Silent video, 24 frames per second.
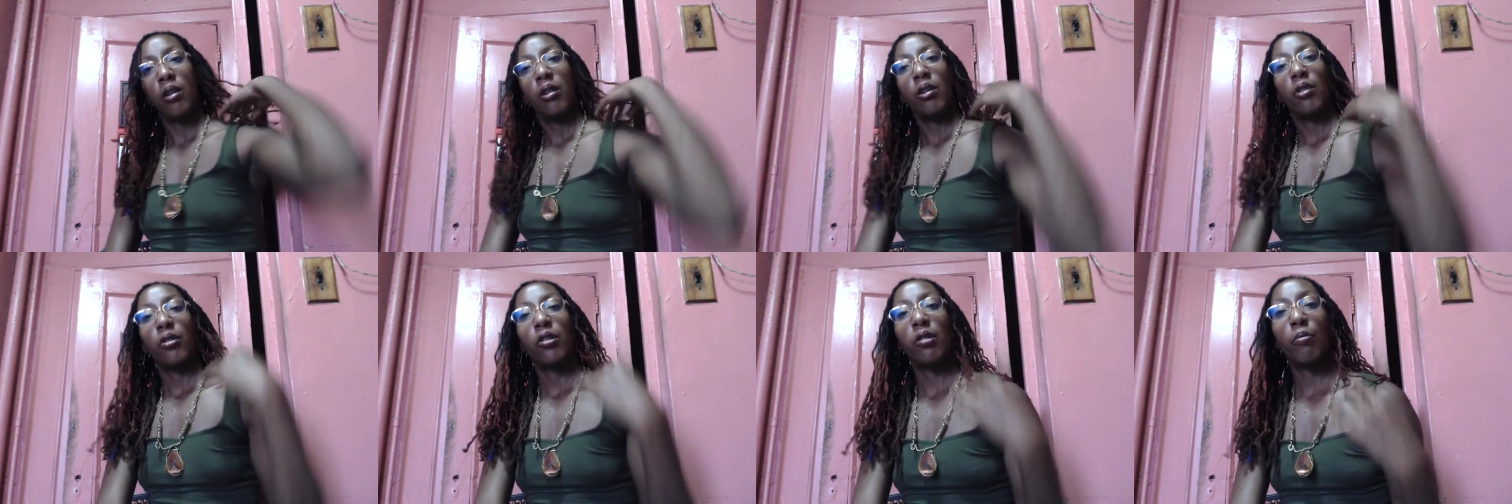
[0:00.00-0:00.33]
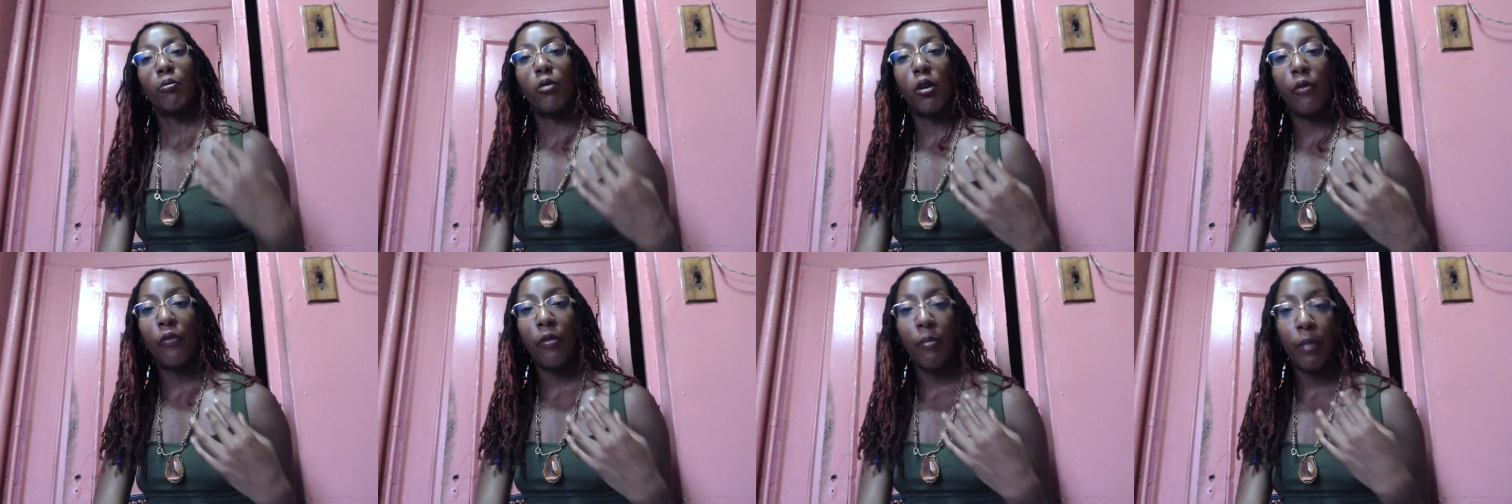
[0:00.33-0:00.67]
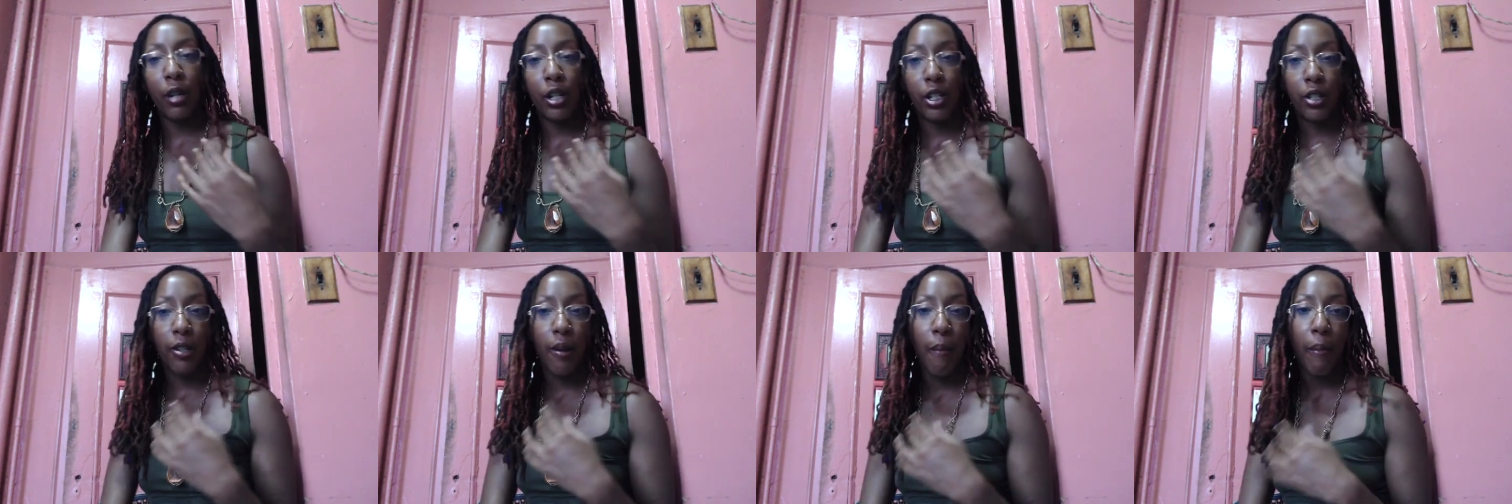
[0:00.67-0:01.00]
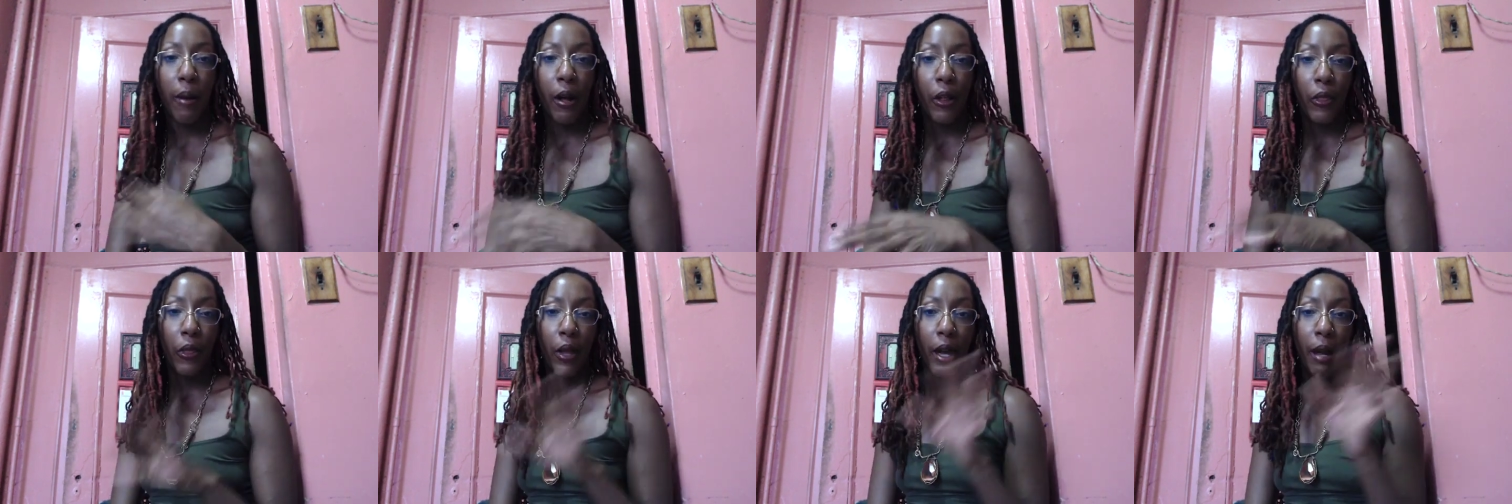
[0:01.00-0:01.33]
some more information
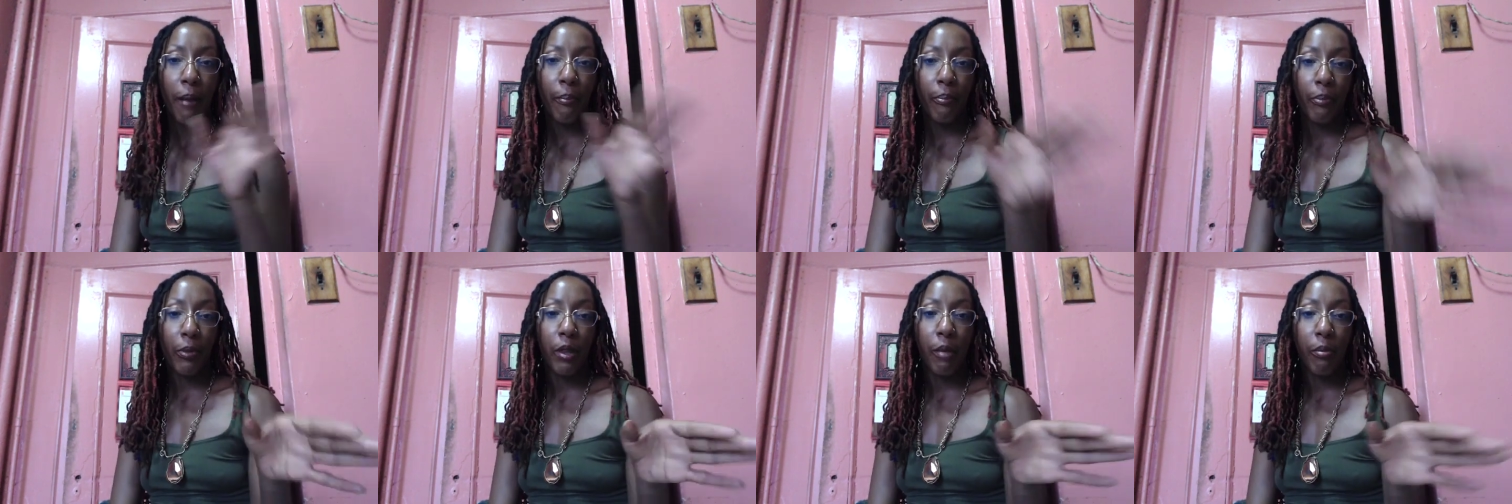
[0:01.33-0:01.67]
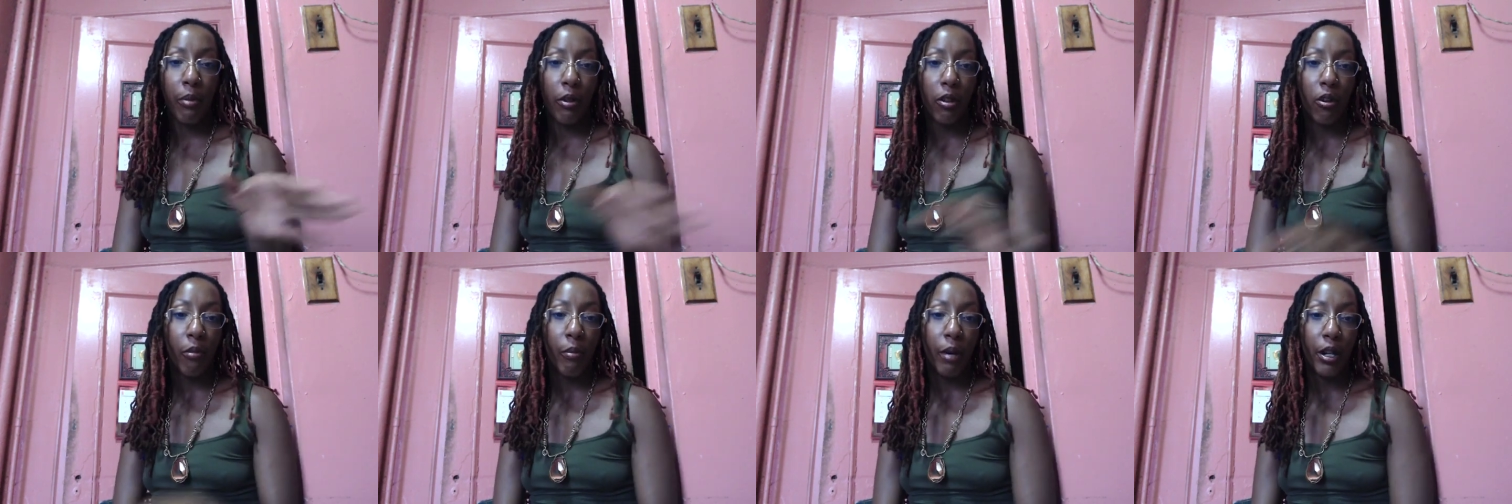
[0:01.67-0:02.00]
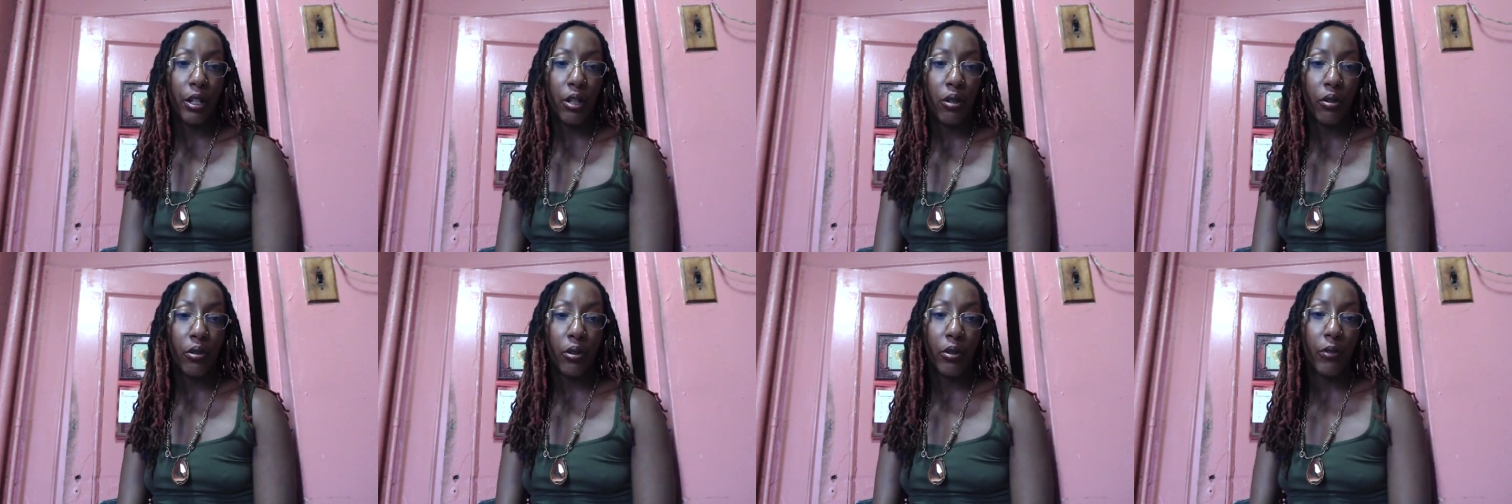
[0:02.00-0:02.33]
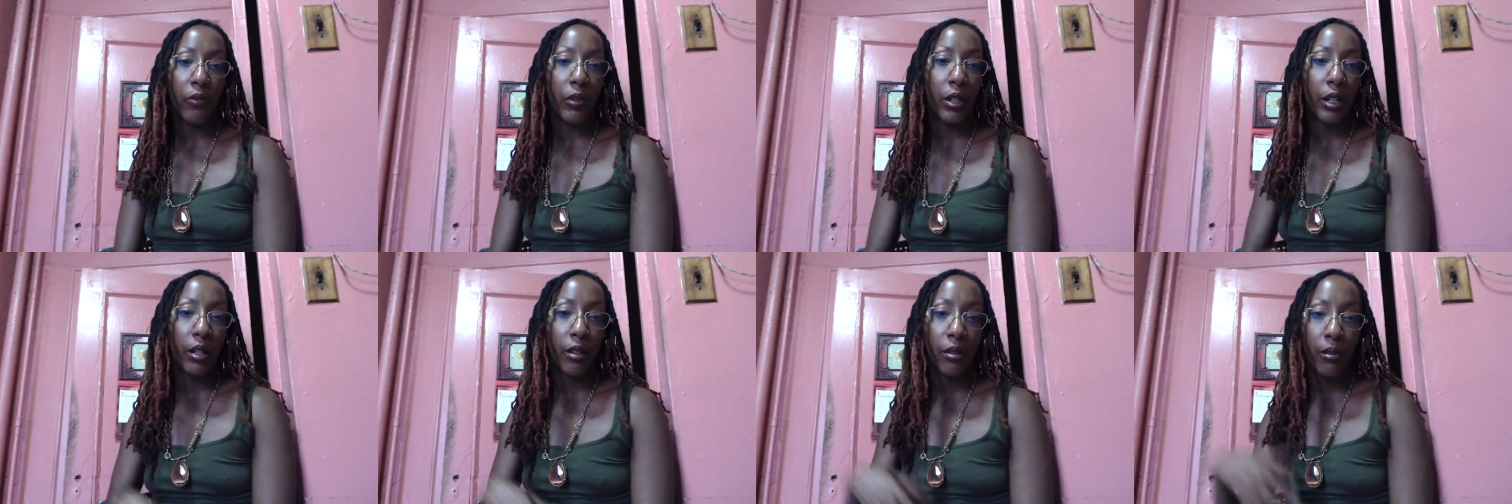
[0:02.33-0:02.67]
about that below my YouTube video,